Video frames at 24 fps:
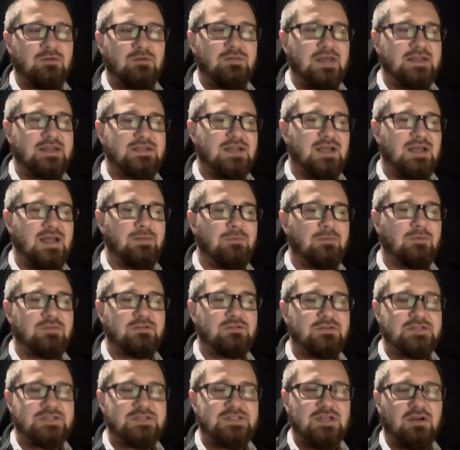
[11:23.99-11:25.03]
of that time with
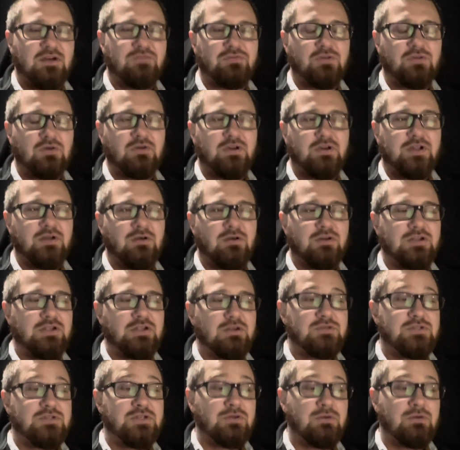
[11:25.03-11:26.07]
just self learning on
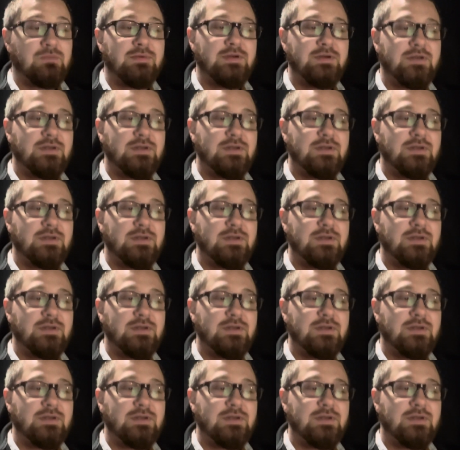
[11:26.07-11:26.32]
YouTube.